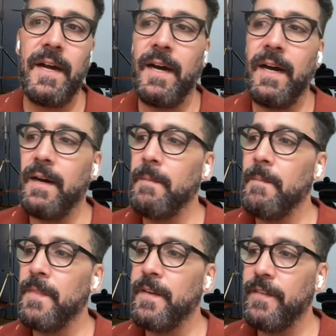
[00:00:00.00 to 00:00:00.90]

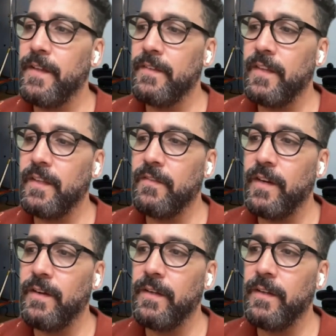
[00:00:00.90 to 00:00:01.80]
Um, it's it's
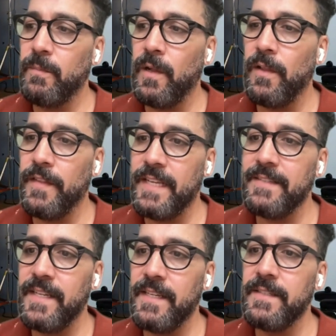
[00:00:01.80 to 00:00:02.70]
very small in that
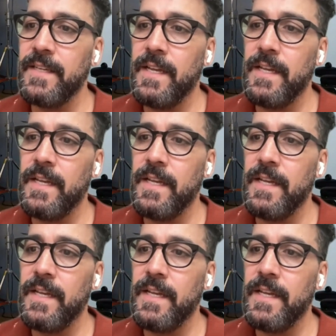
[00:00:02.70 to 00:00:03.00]
sense.